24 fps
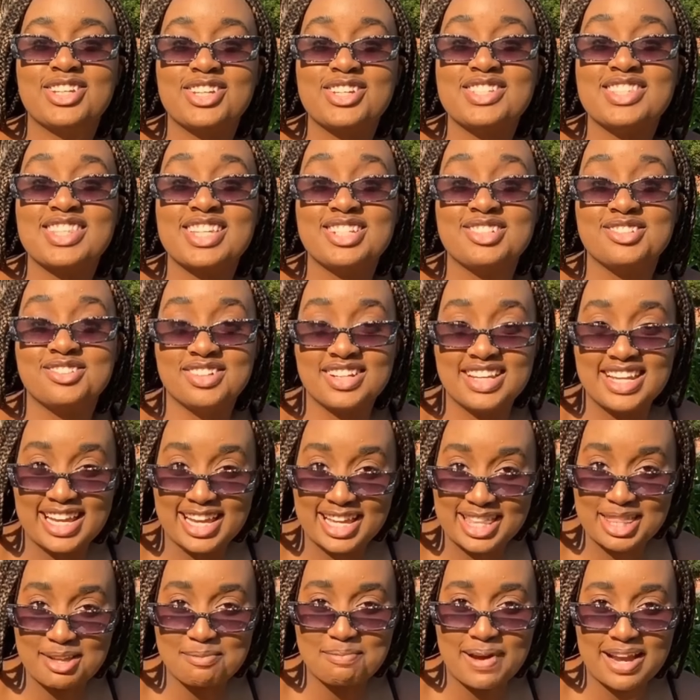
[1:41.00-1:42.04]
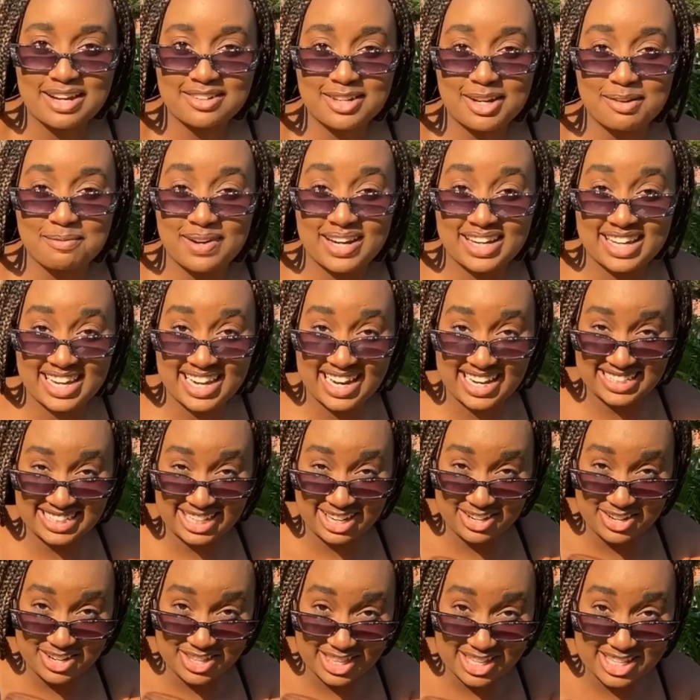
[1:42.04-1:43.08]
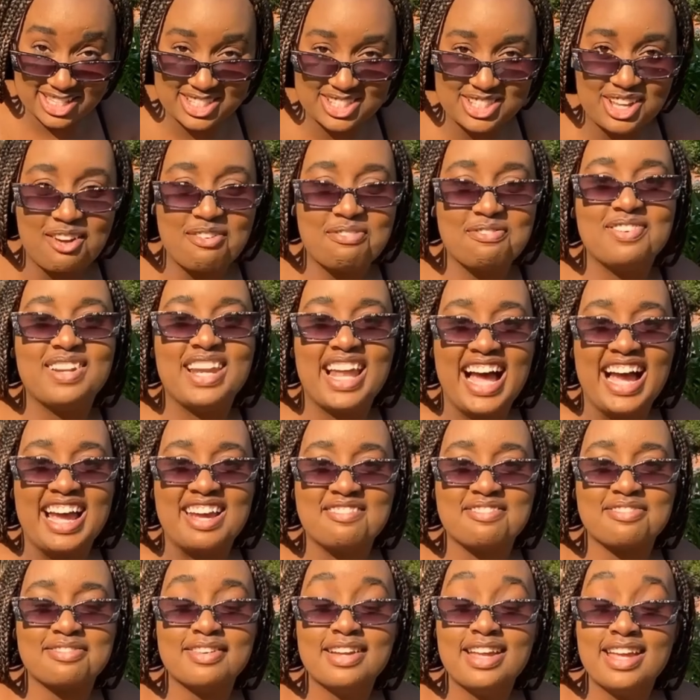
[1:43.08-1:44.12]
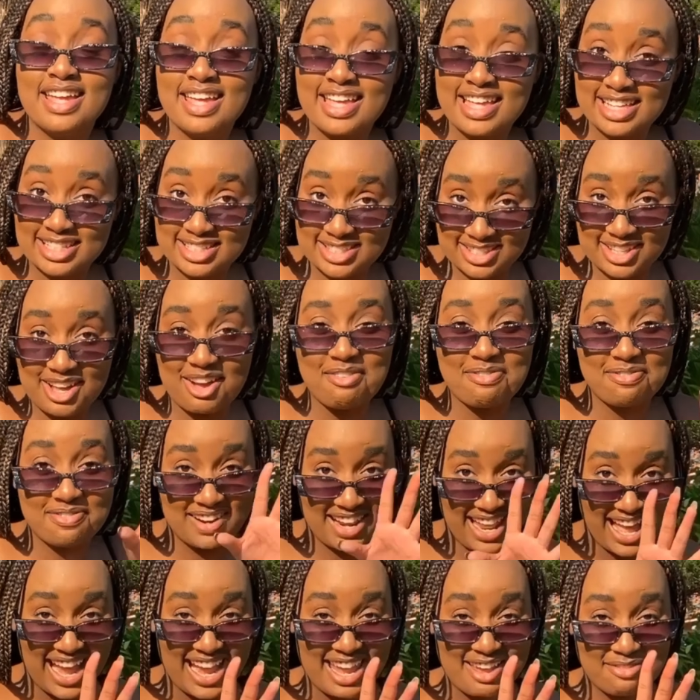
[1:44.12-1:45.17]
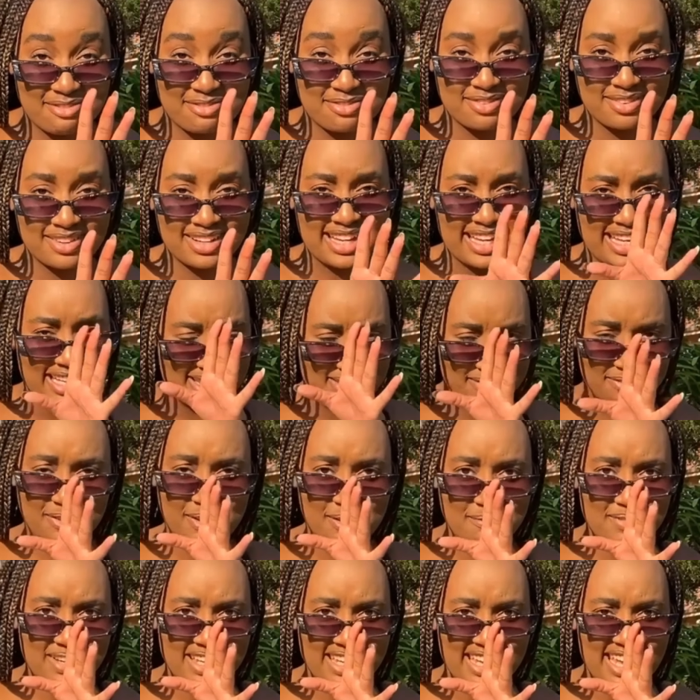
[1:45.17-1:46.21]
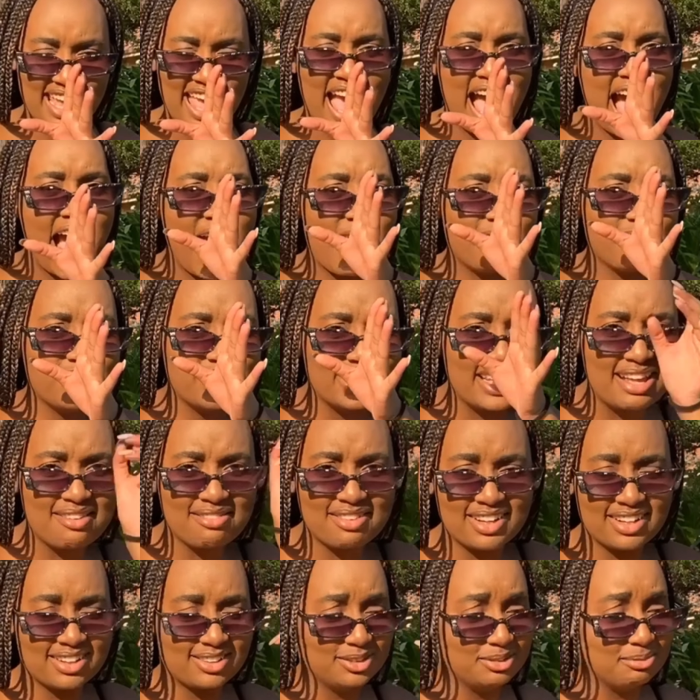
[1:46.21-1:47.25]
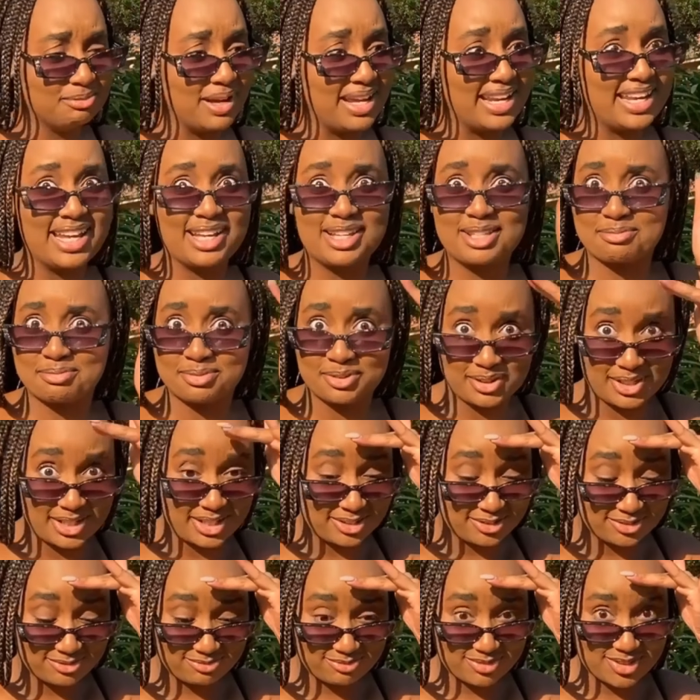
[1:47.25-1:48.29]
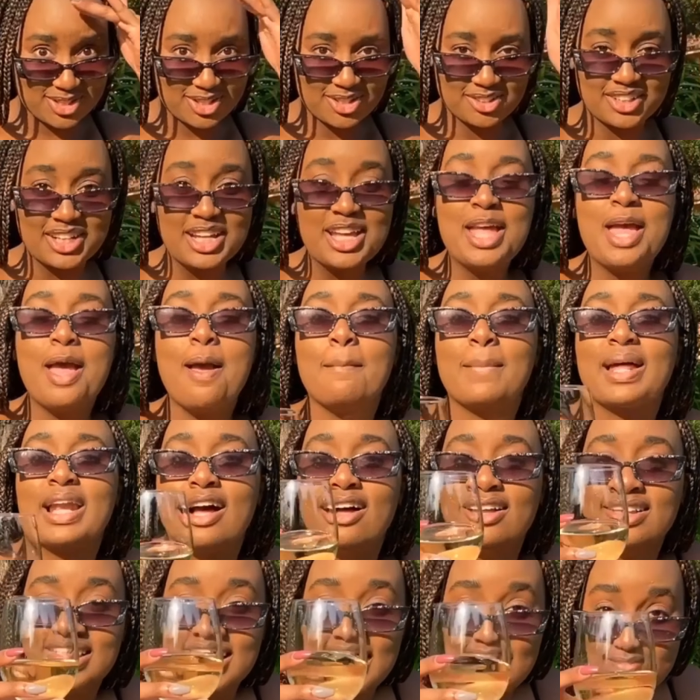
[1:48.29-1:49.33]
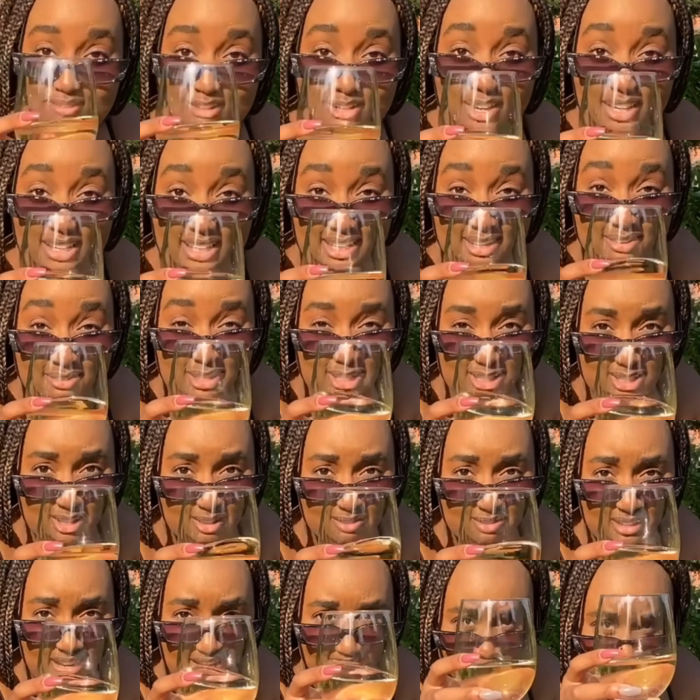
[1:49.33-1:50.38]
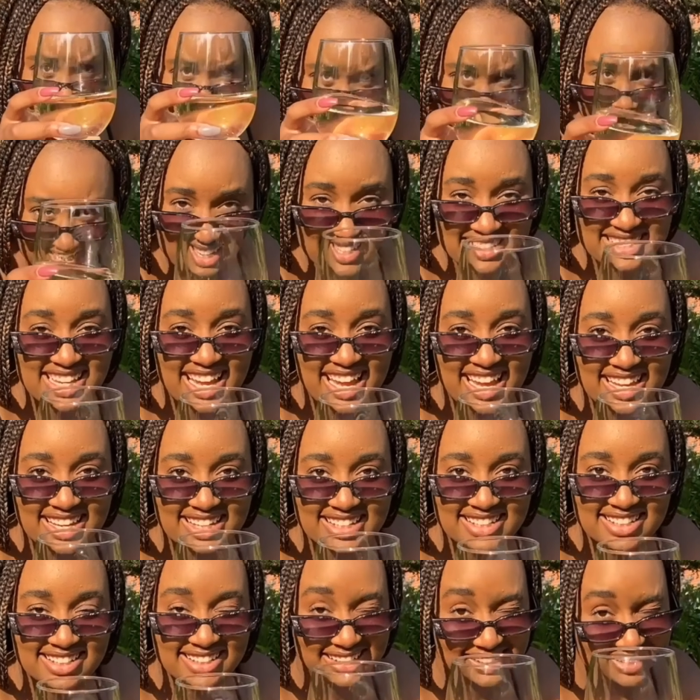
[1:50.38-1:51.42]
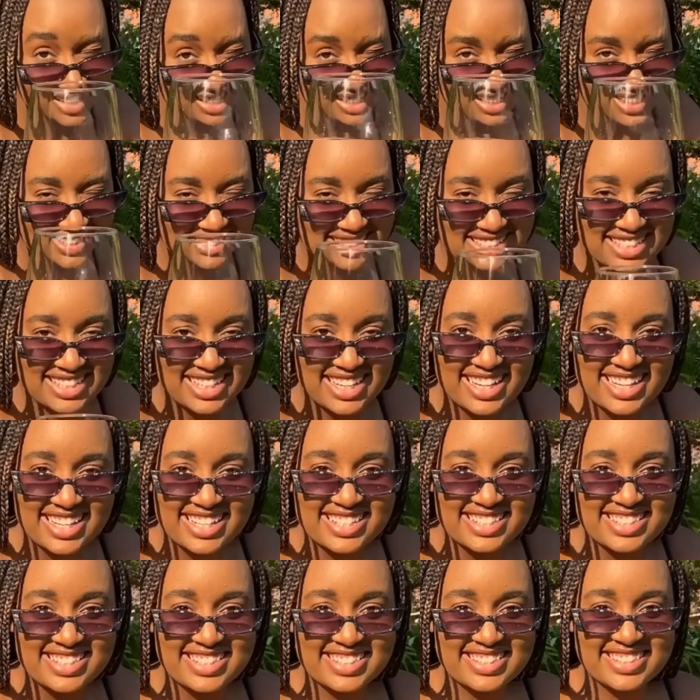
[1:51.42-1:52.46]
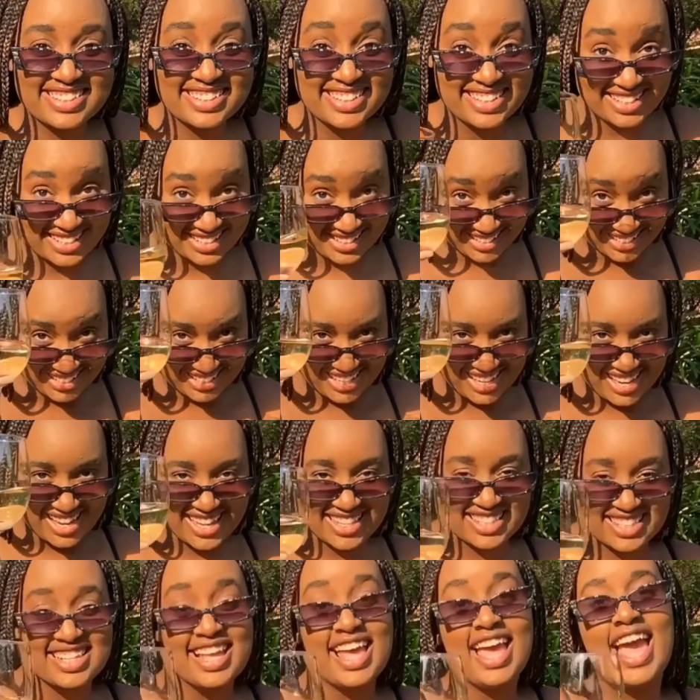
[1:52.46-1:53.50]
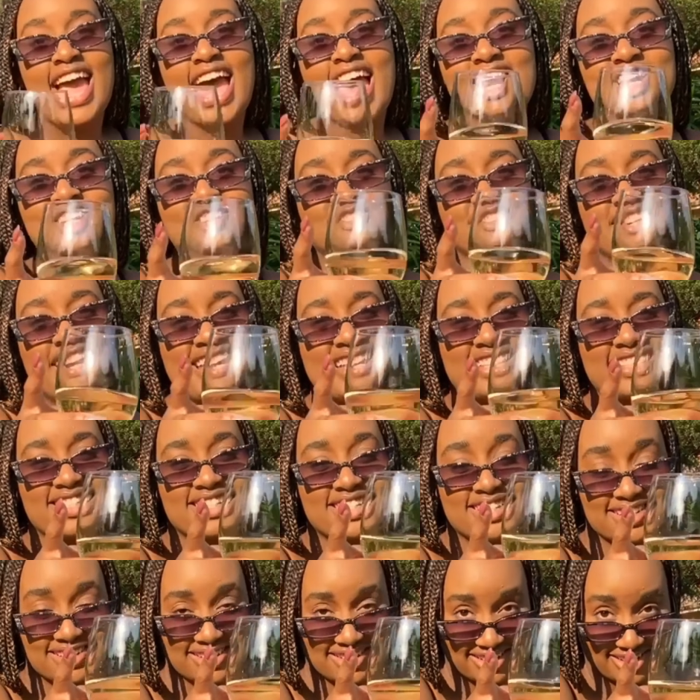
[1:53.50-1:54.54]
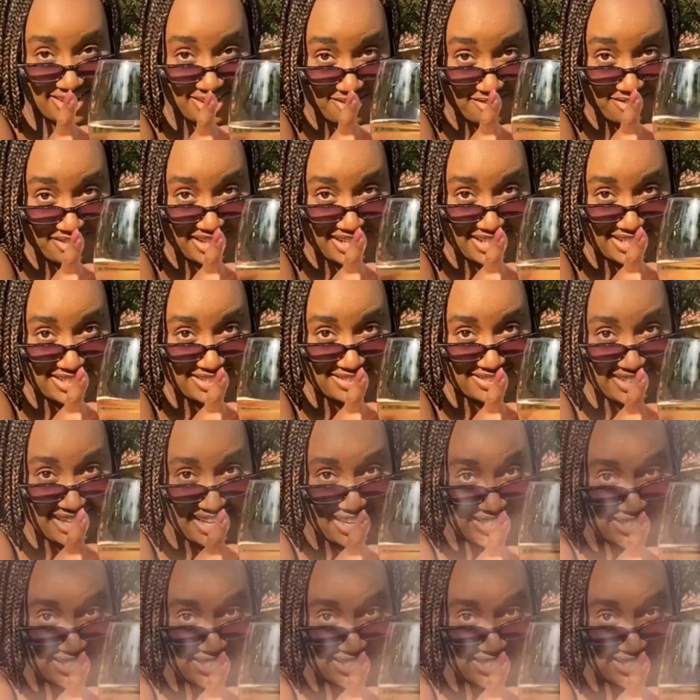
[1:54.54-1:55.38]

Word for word: the drilling in the background, but can I tell you the soft life? Soft life is for me. I will never, oh my nails broken, sorry, but I'll never not live the soft life. Do you understand? Cheers. Cheers. And rest. Don't forget to rest.